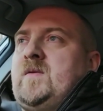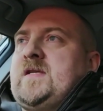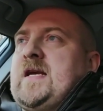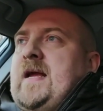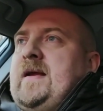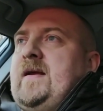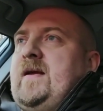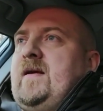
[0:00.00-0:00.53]

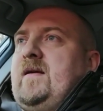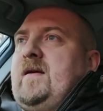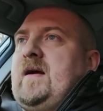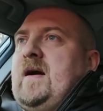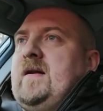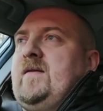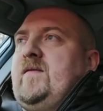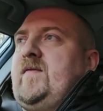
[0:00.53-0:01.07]
take
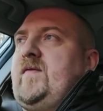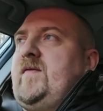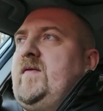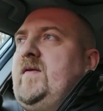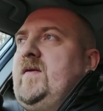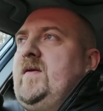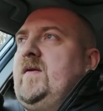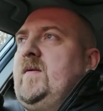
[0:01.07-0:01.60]
kind of
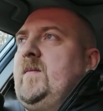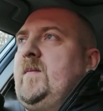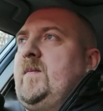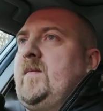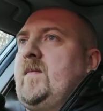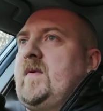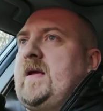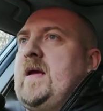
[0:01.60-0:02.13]

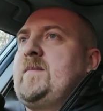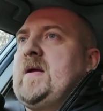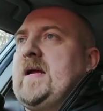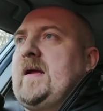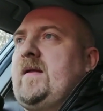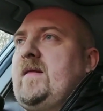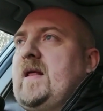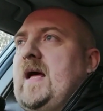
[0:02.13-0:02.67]

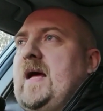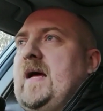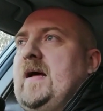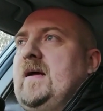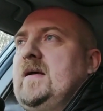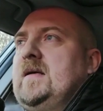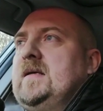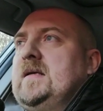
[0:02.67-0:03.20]
gimmick
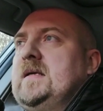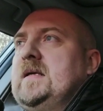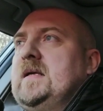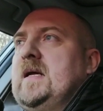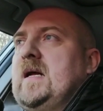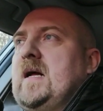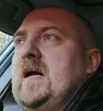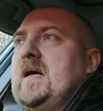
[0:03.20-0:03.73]
there.
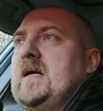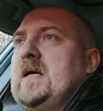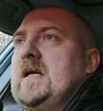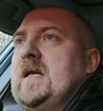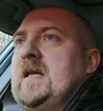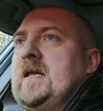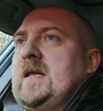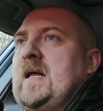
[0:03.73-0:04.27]

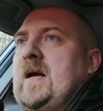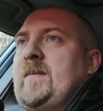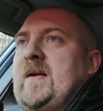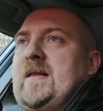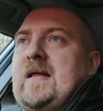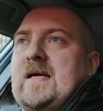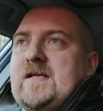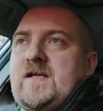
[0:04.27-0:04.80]
I
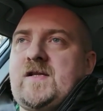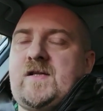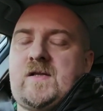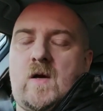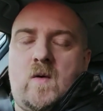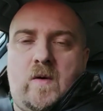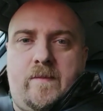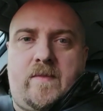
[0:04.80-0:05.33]
mean, that's
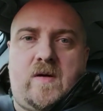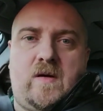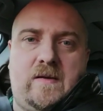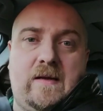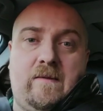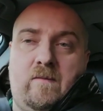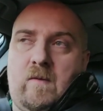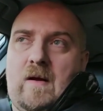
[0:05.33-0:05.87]
so
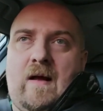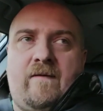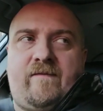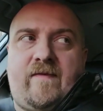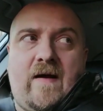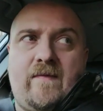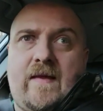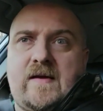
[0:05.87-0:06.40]
I
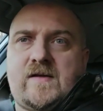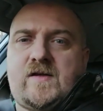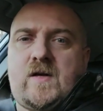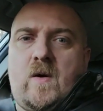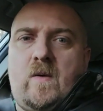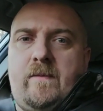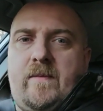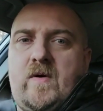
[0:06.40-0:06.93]
found that
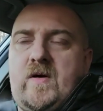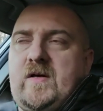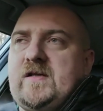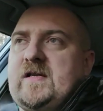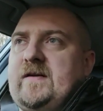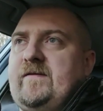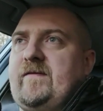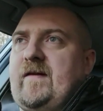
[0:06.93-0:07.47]
so
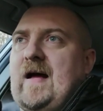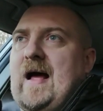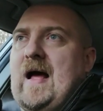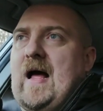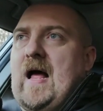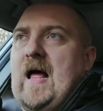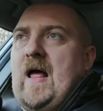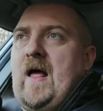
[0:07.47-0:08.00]
immersive
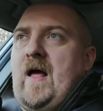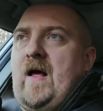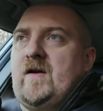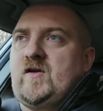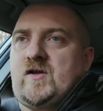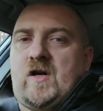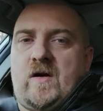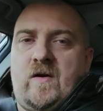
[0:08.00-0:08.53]

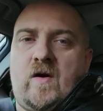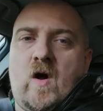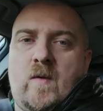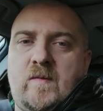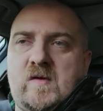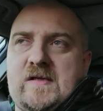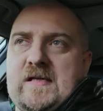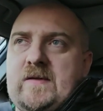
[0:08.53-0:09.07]
just on a
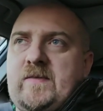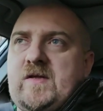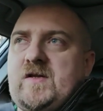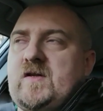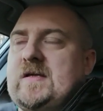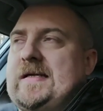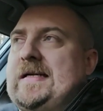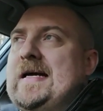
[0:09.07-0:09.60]
normal cinema
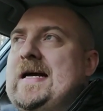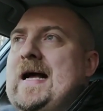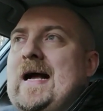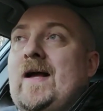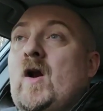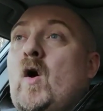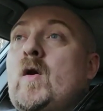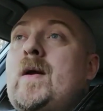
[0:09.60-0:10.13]
screen.
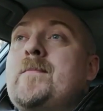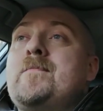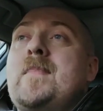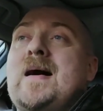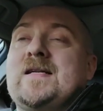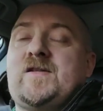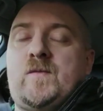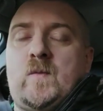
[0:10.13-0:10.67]
I can only
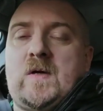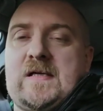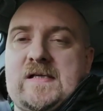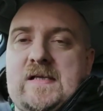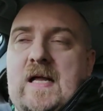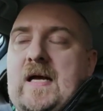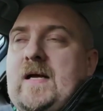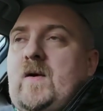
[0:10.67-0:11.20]
imagine what
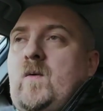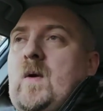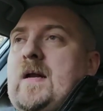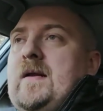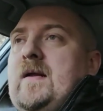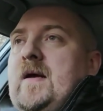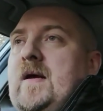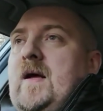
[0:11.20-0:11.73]
it's like
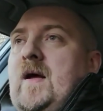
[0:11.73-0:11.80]
when